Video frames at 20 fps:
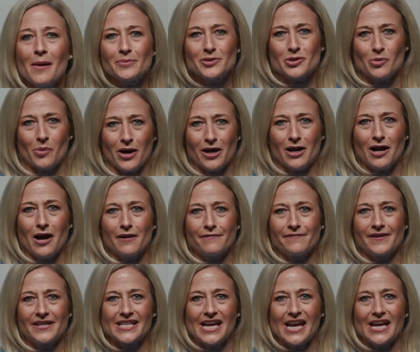up to our
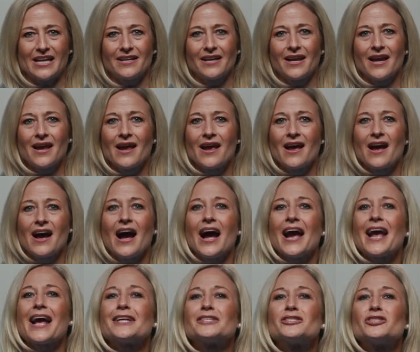coffee date.
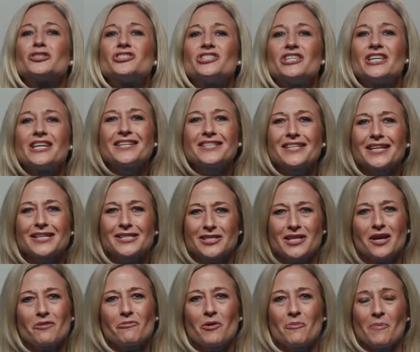I asked Jesus
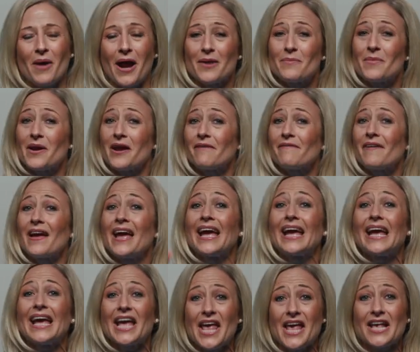to remind me of
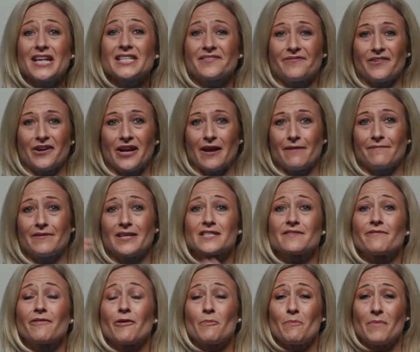his
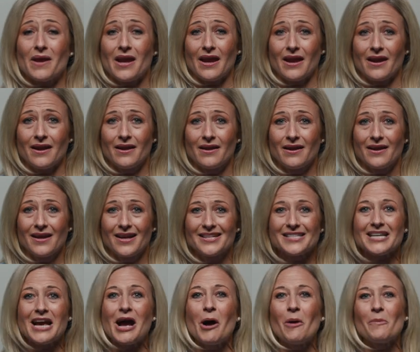forgiveness for me,
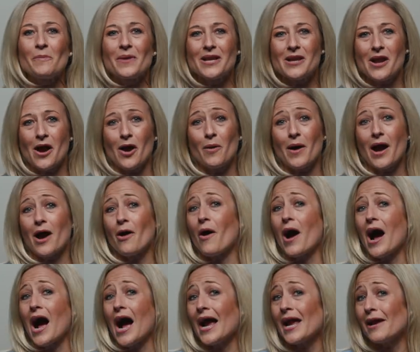to help me know
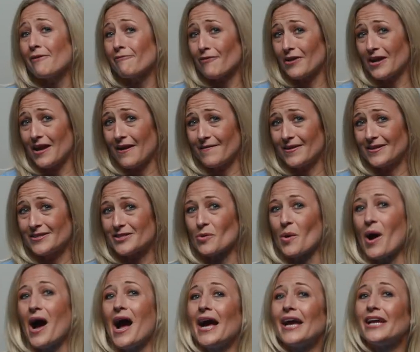how I am forgiven
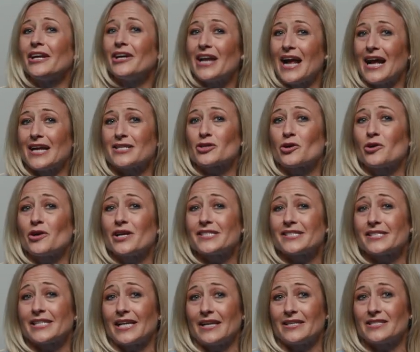so I could ask
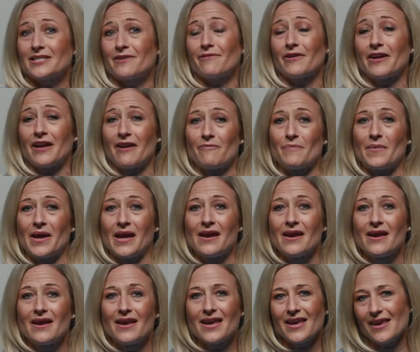Kristen to forgive me,
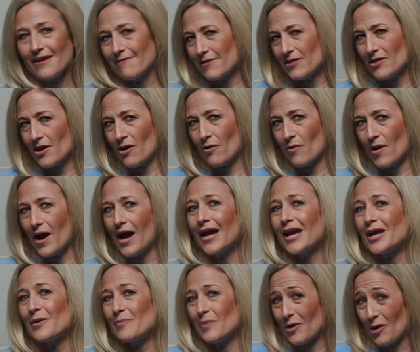even though I
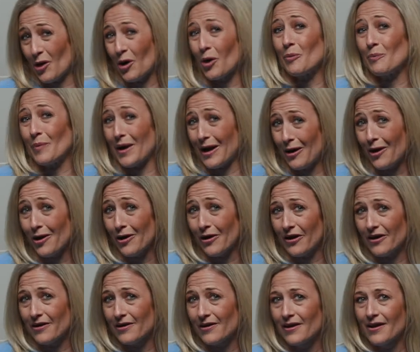had been hurt by
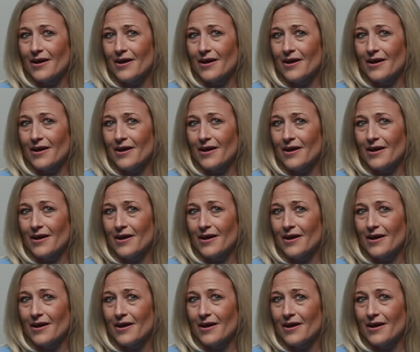her.